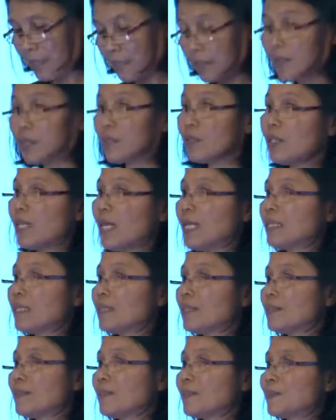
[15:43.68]
So that
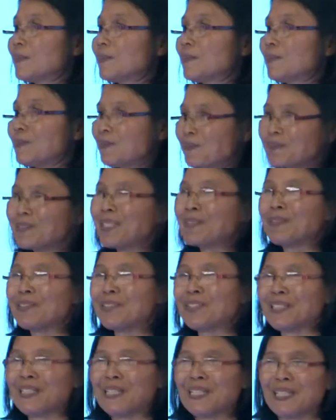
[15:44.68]
my
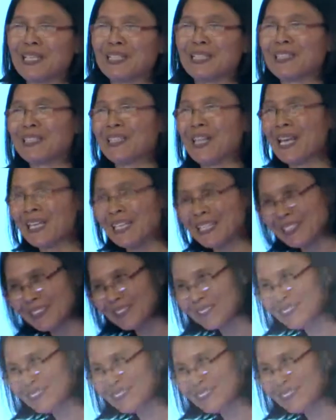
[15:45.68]
presentation. Thank you.